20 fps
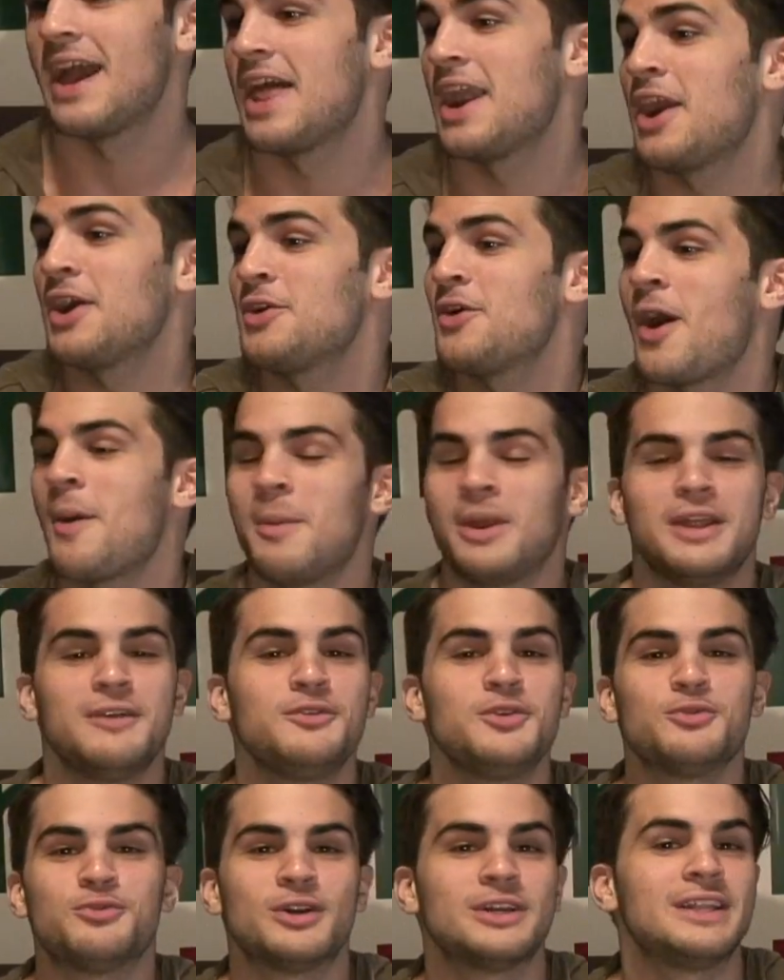And I don't know how many of
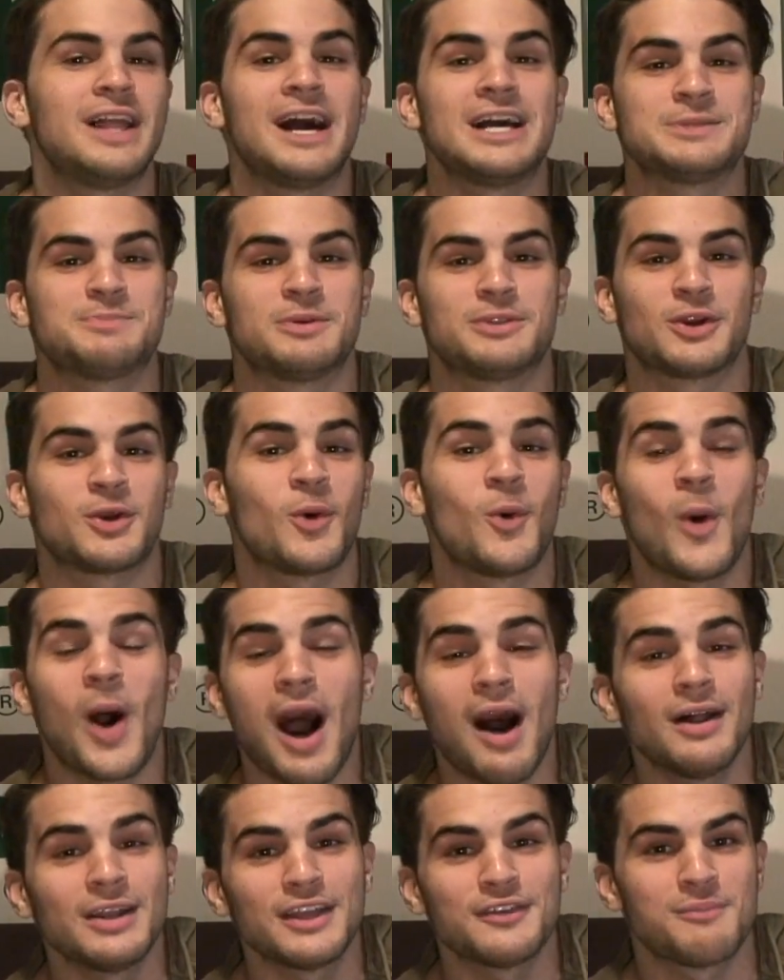you realize, but the
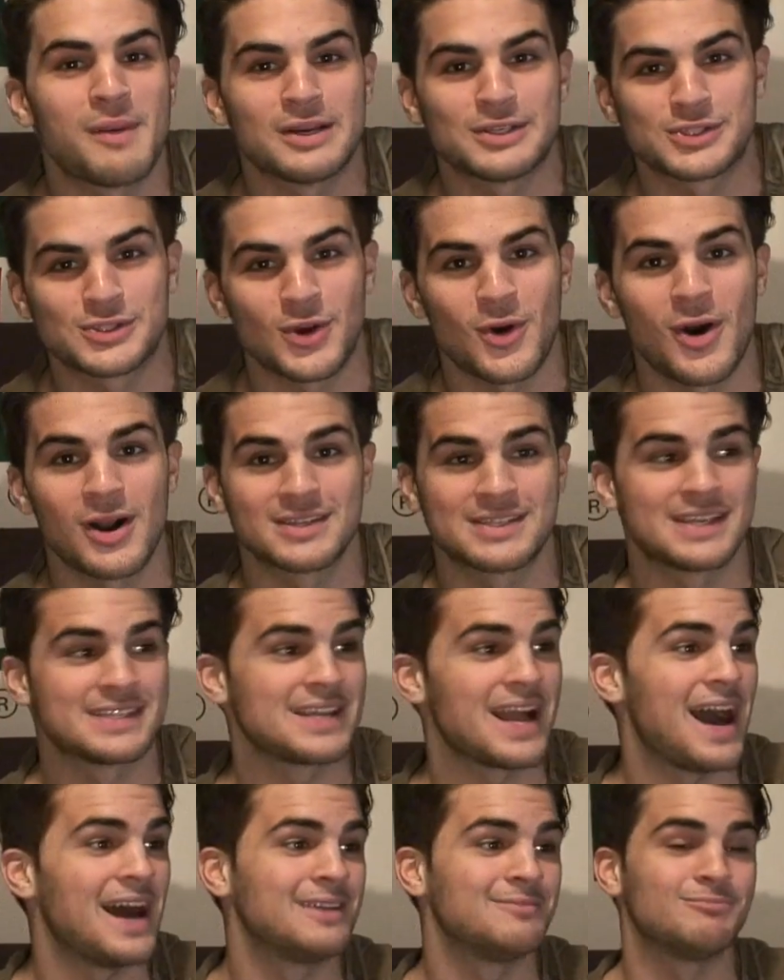quality of my songs has
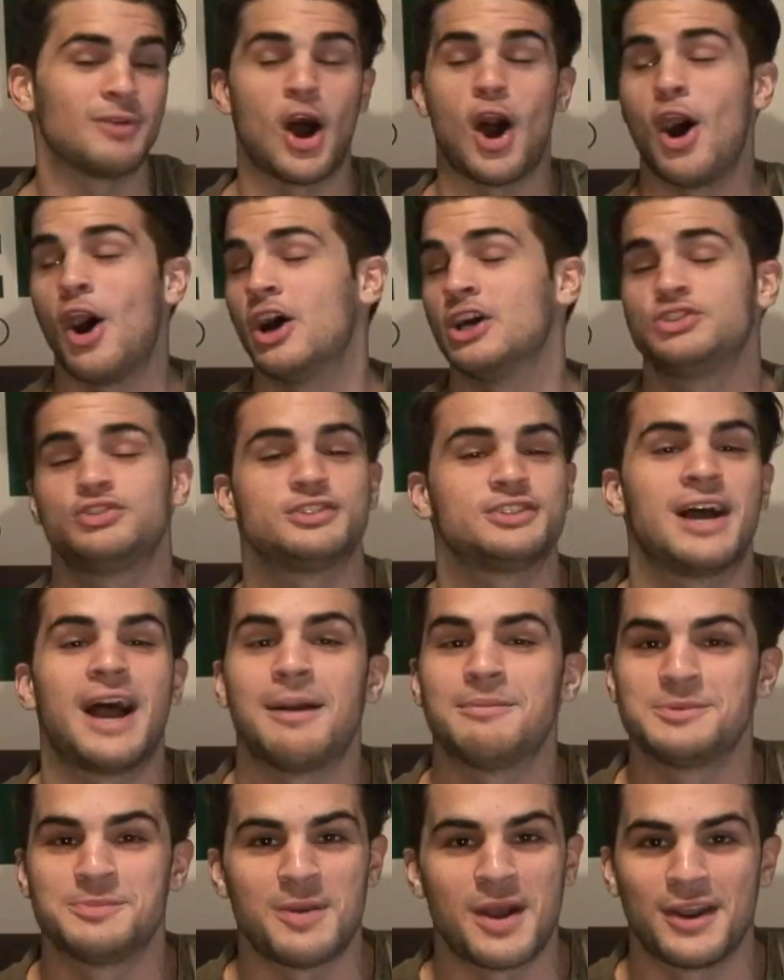gotten a hundred
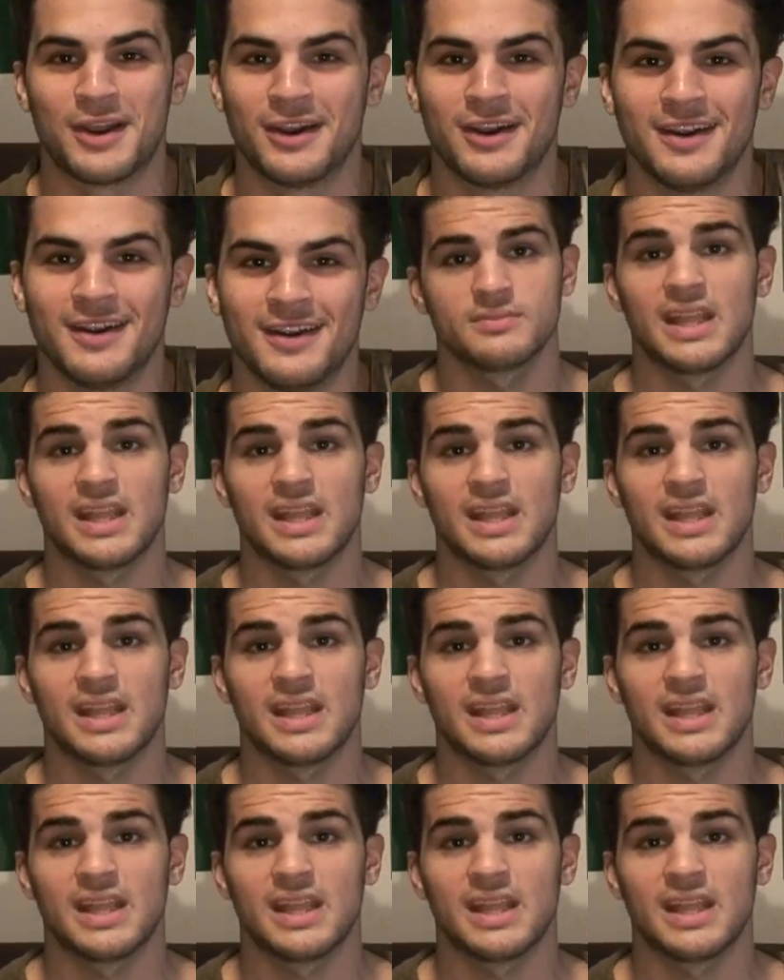times better.